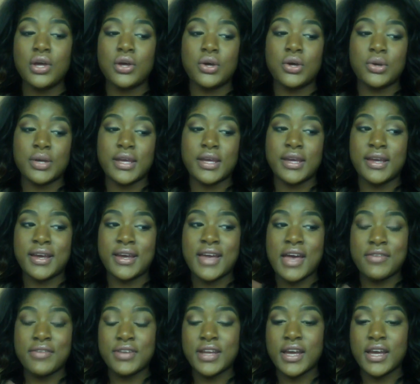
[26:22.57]
Okay, I
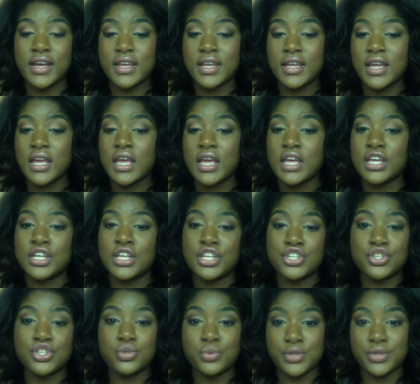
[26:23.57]
haven't had an
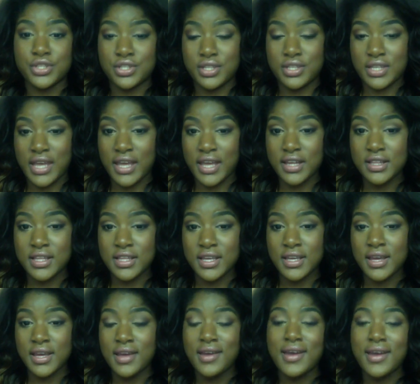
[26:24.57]
issue with
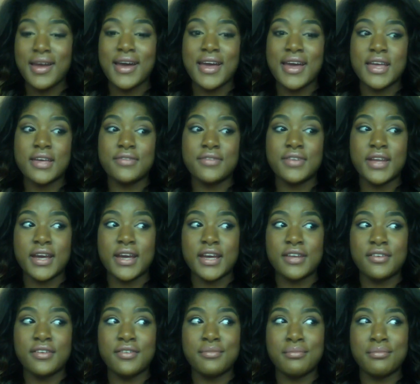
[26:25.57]
tangling. I haven't
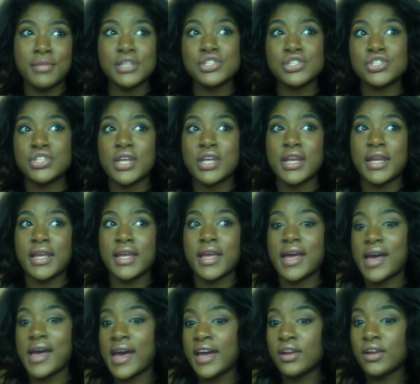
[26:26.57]
had much shedding
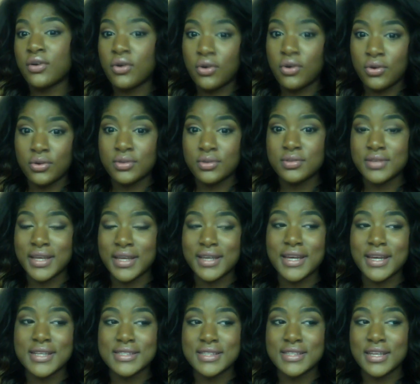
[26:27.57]
at all. Like
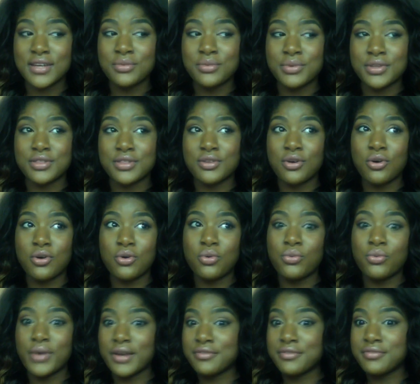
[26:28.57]
I said, with the whole
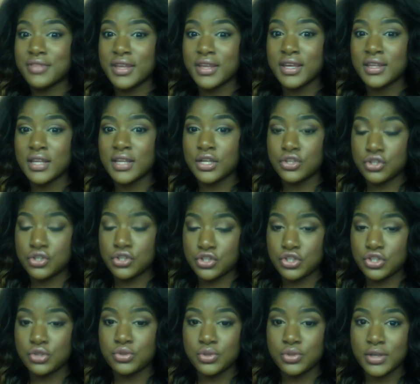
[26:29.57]
weft thing that I just
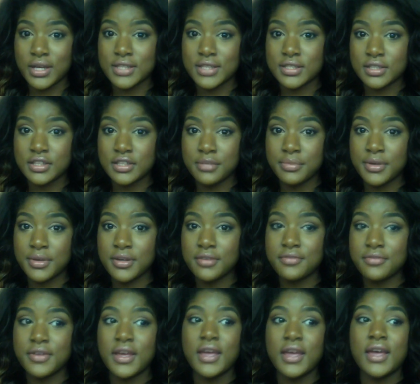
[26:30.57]
showed you guys a clip of,
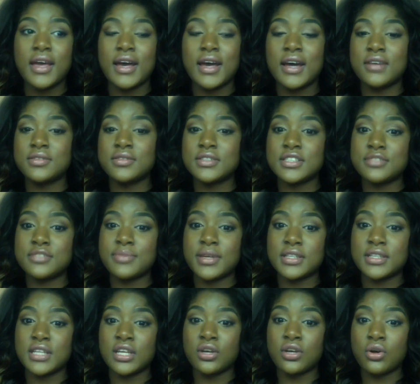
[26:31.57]
I was
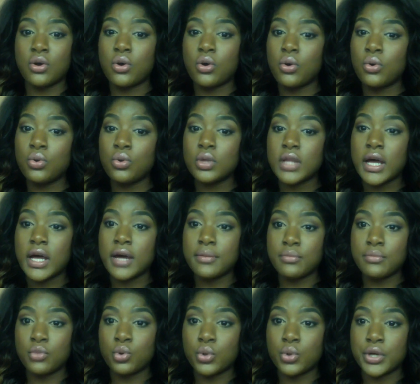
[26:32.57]
expecting a whole lot
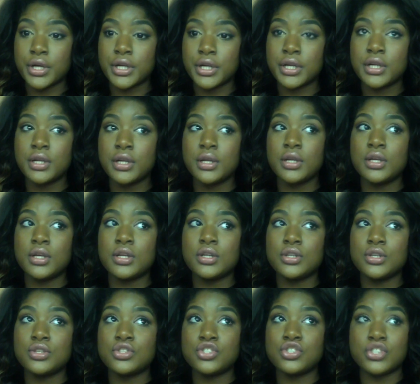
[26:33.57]
more
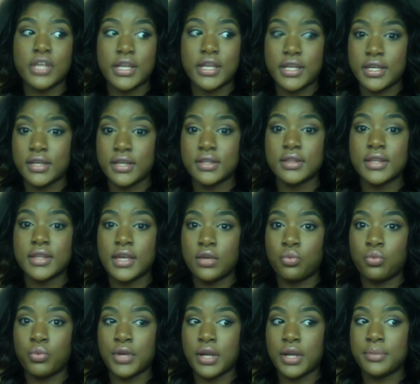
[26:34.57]
shedding than
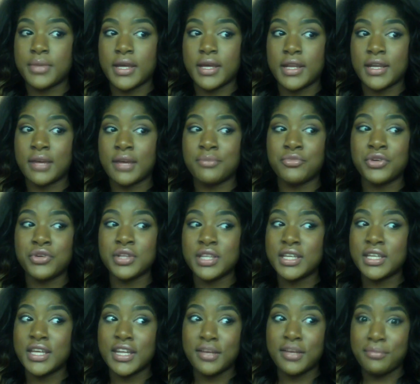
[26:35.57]
what I'm getting. I'm really
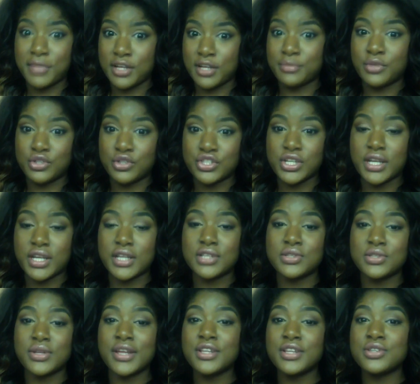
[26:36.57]
getting minimal shedding, so
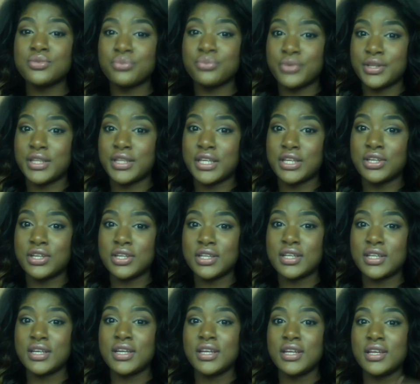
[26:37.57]
that is really good.
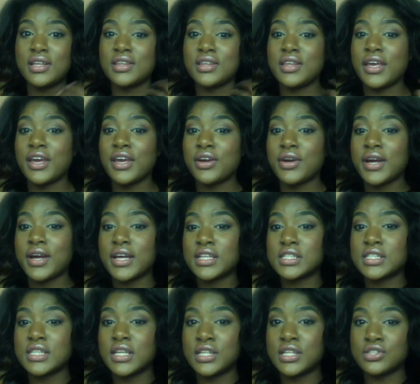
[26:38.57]
The hair has
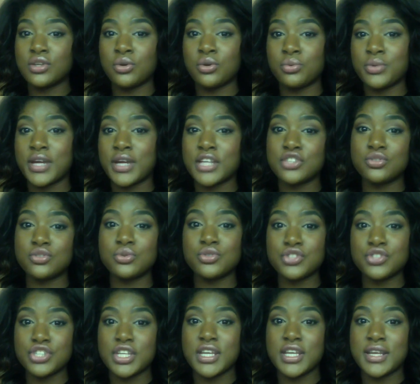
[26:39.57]
its own natural
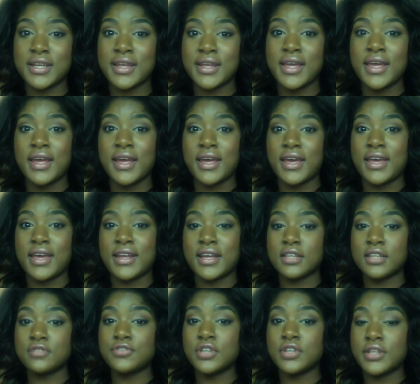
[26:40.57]
sheen, and
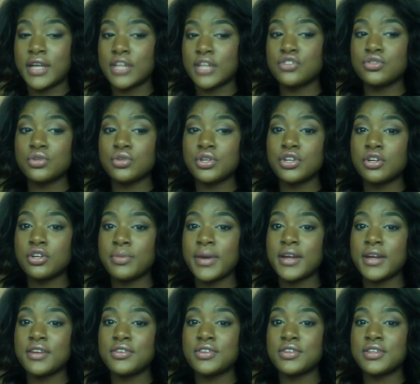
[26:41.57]
as for the natural curl
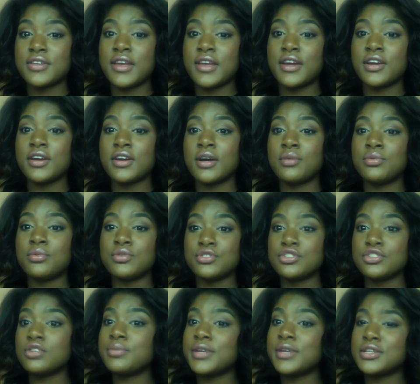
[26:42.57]
pattern of the hair, I will
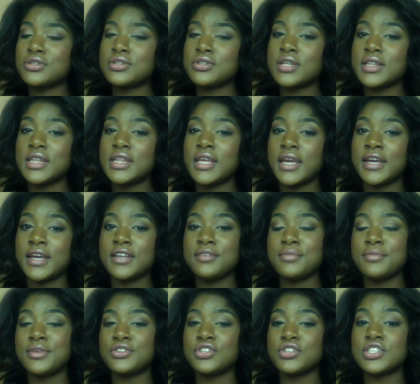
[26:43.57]
show pictures at the end,
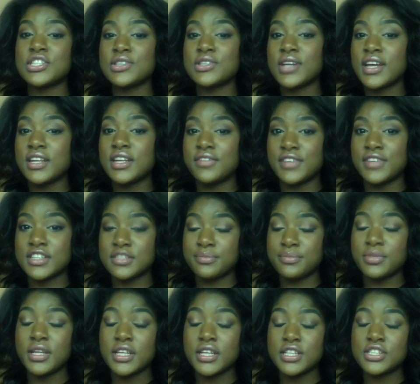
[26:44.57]
but just to kind of
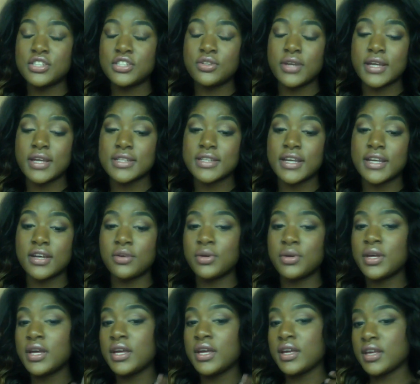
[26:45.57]
explain it to you guys now,
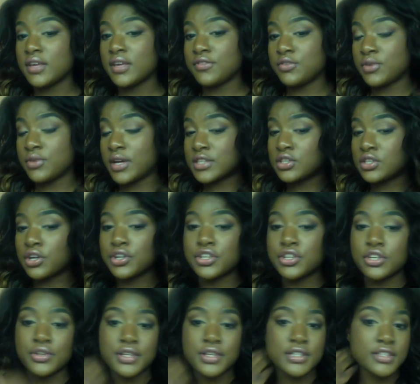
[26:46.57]
if you guys are
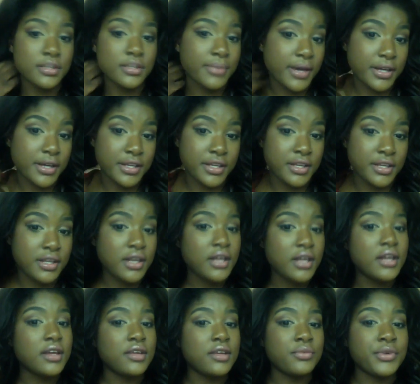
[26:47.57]
curious about it,
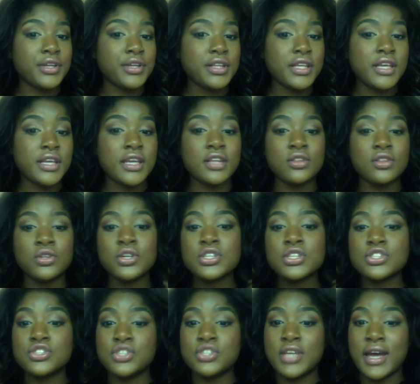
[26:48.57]
really it looks
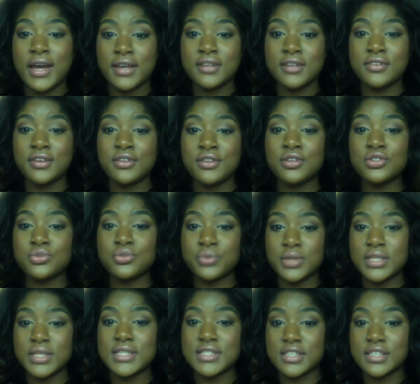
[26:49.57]

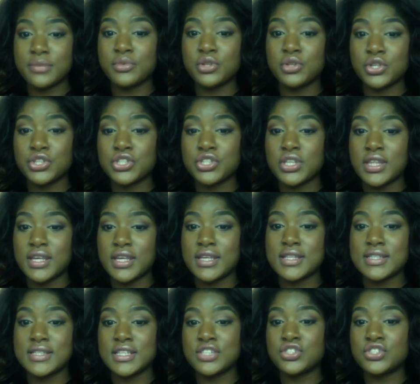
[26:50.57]
really similar to
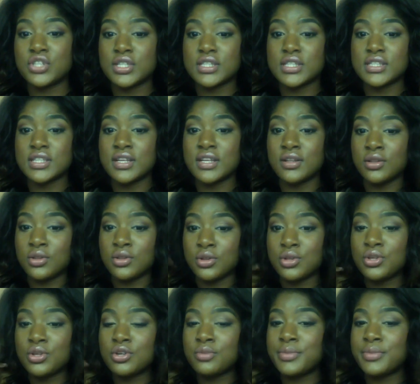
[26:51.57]
this. It's just a
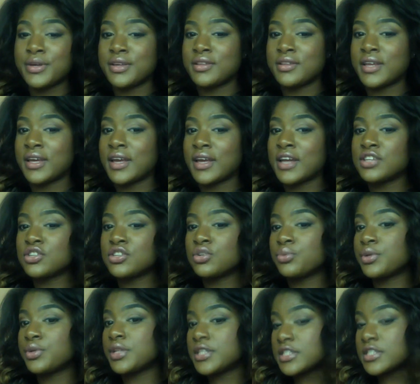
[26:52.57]
little bit like I took
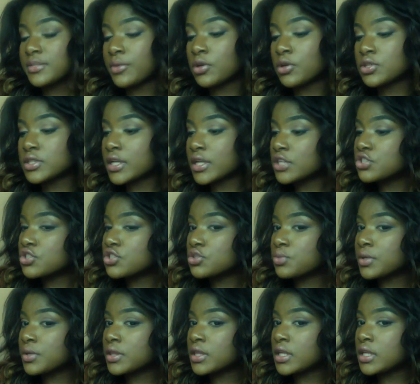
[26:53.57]
really small sections
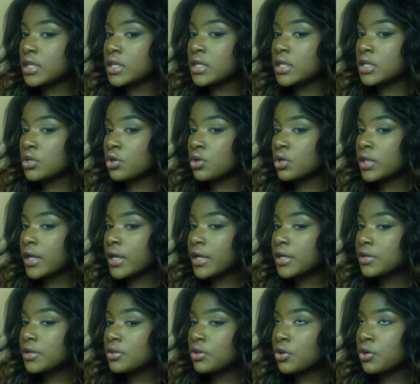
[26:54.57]
with the
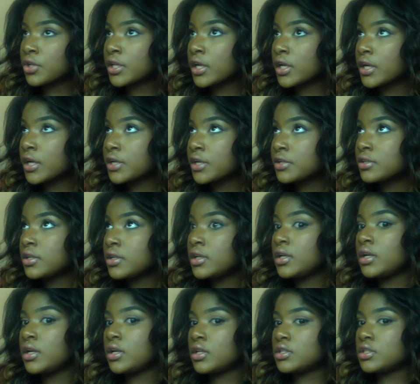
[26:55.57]
curling iron
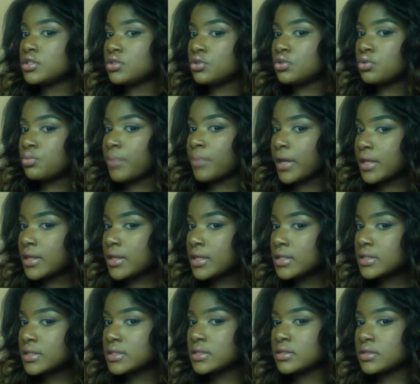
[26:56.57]
to make
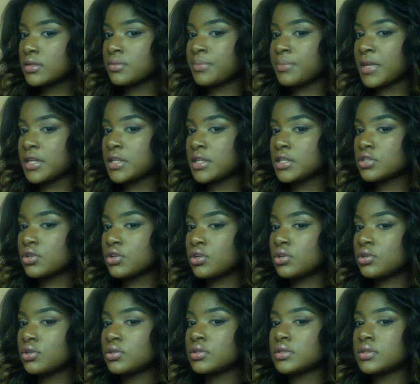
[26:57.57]
these
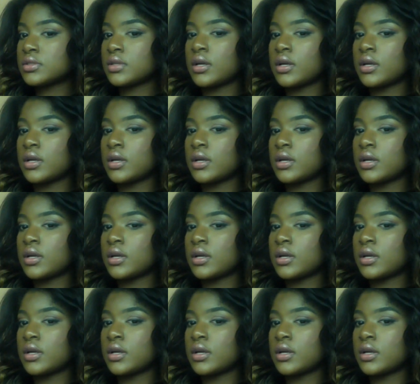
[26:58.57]
curls.